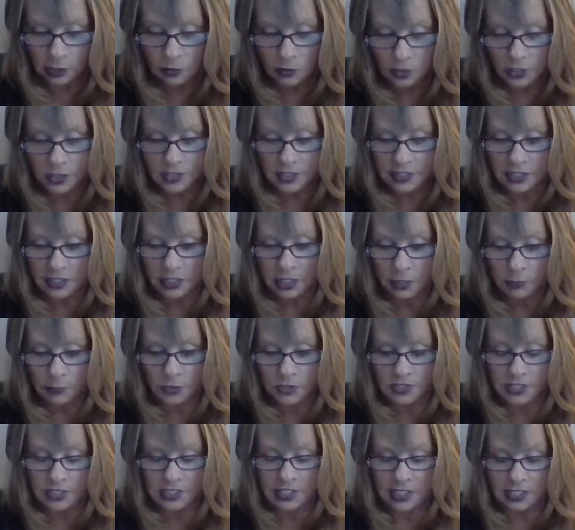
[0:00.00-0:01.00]
is the number
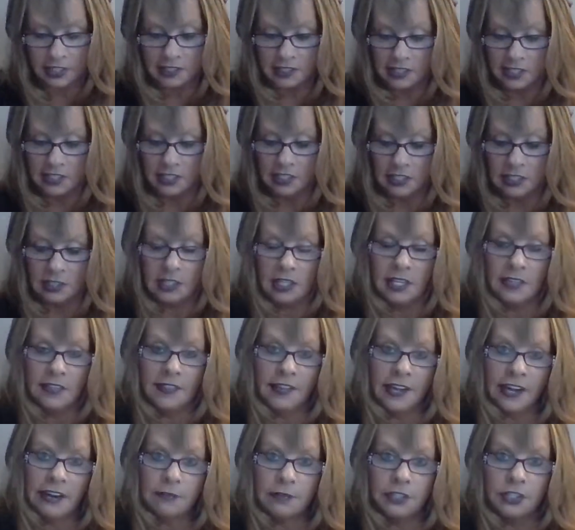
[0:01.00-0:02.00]
16, and
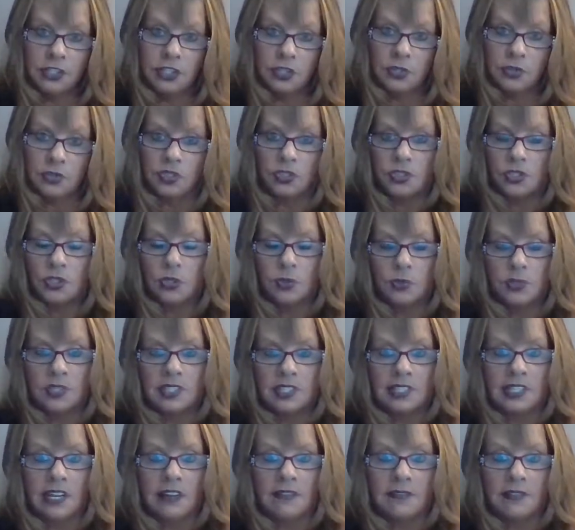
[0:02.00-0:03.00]
that reduces to a
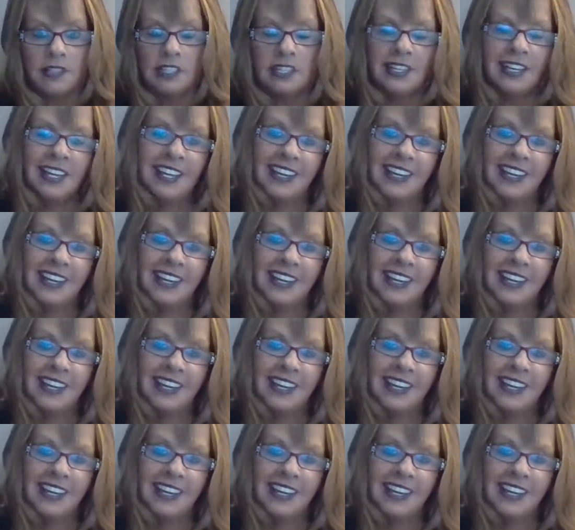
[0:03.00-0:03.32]
7.